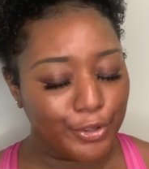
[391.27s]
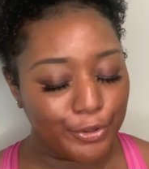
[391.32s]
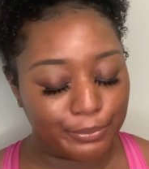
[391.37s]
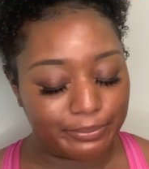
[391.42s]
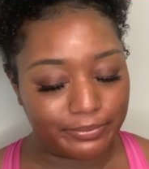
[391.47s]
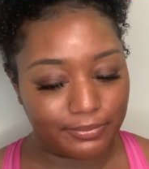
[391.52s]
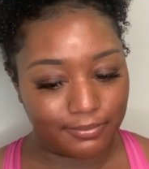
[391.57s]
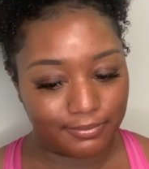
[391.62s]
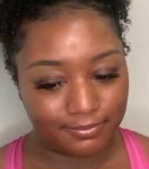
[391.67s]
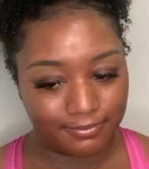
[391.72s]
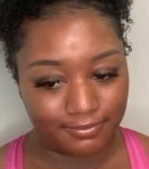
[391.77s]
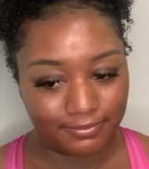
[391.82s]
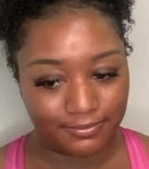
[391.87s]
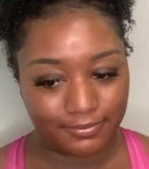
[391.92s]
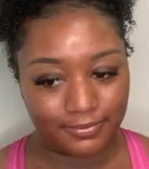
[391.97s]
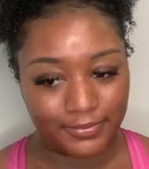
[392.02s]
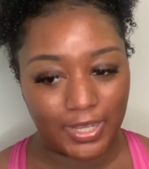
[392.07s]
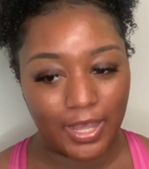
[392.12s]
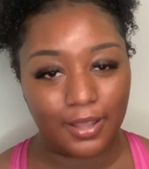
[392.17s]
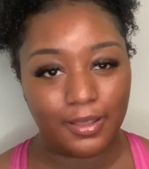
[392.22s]

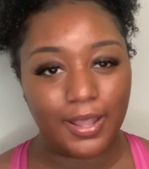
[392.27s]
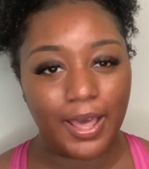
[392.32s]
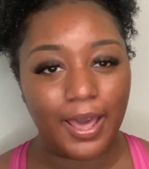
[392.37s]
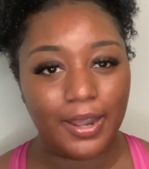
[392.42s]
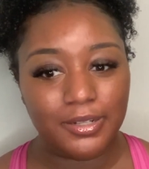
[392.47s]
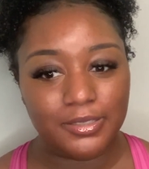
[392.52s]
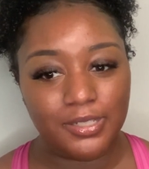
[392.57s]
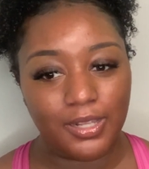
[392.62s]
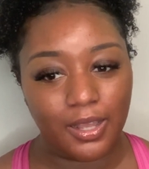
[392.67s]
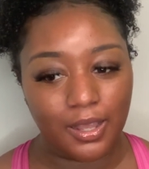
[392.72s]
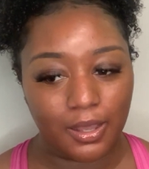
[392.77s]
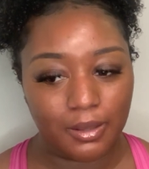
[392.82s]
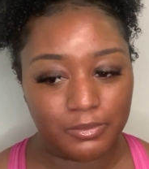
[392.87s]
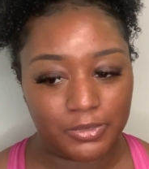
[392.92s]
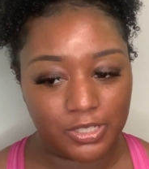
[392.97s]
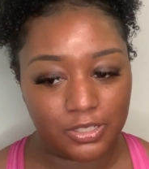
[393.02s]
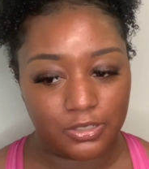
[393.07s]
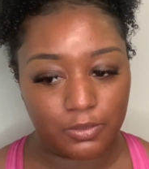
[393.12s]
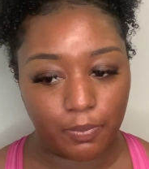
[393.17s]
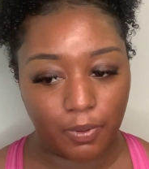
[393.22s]
a lot of times
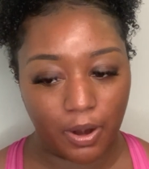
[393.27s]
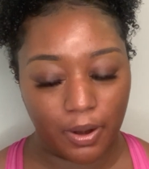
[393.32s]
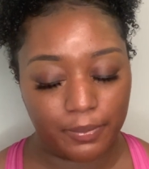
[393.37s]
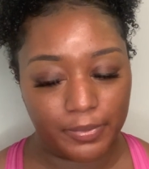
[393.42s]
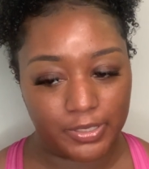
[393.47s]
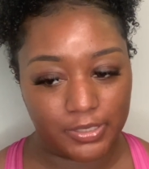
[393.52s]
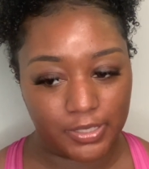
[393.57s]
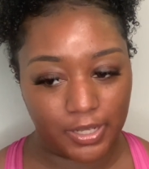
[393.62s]
these apartments